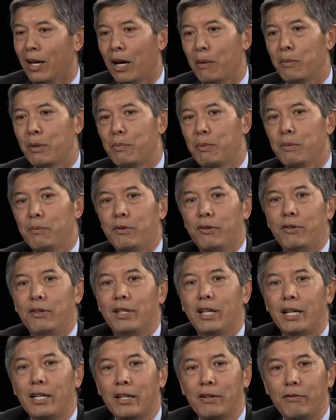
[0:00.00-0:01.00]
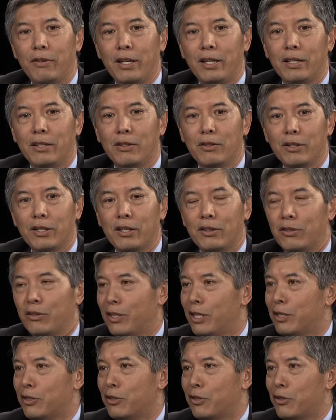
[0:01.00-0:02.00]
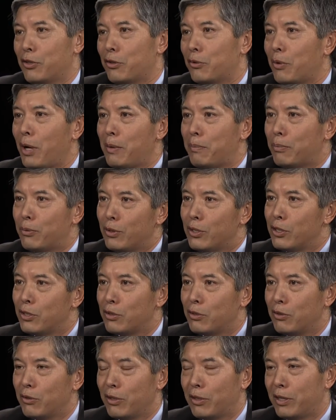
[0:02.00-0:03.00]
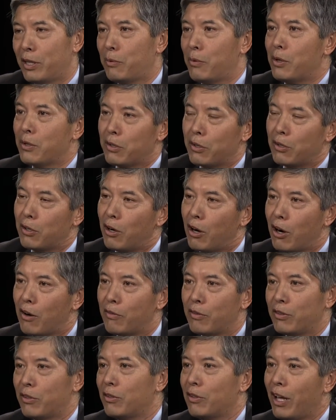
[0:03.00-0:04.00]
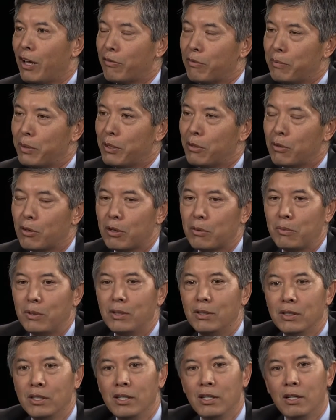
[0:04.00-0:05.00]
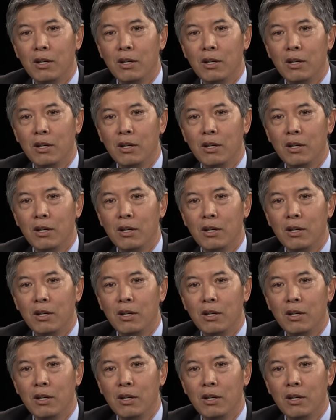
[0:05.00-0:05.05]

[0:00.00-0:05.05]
i mean people feel like if they don't get their kids into the right preschool that they won't go to harvard their life will be horrible